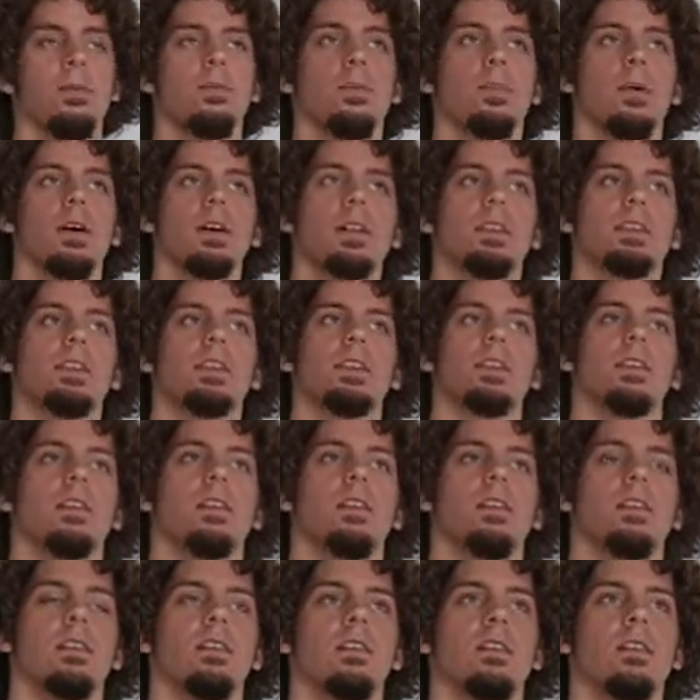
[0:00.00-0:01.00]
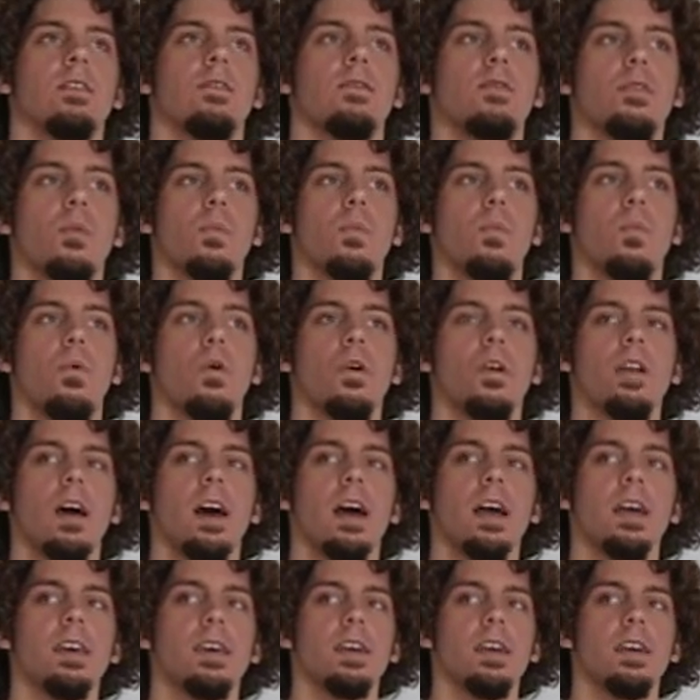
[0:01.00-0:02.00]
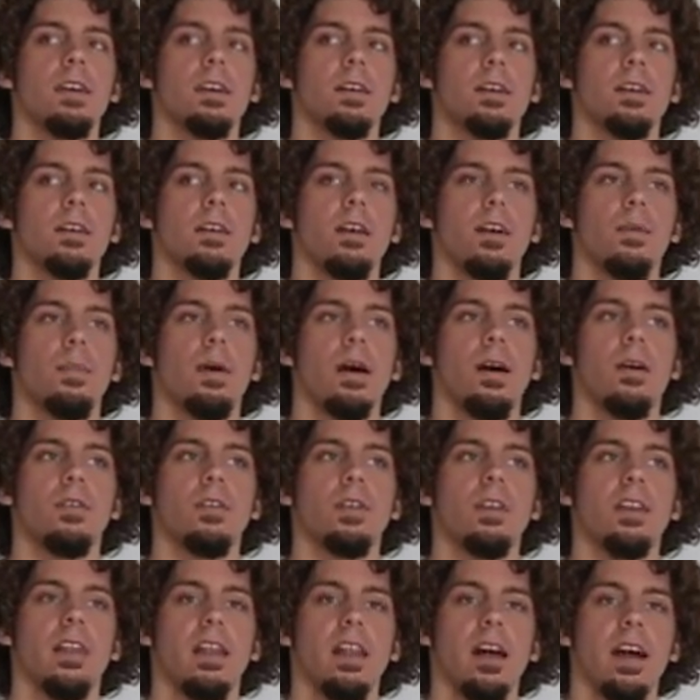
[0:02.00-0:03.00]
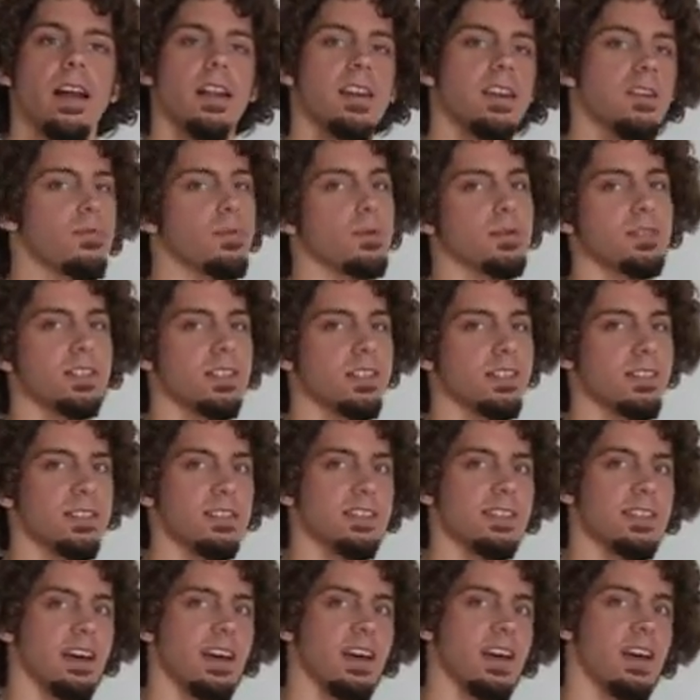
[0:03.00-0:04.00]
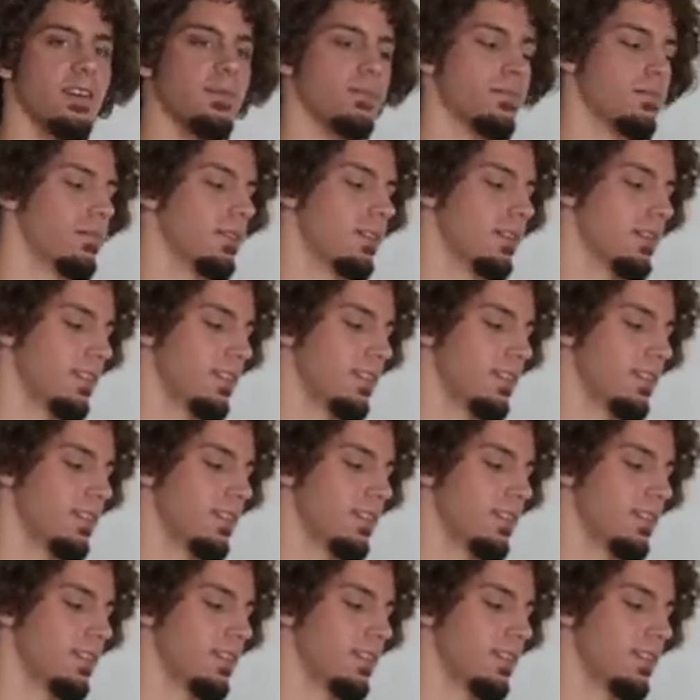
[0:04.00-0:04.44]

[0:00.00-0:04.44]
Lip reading: but from what I hear, about 90% of the time,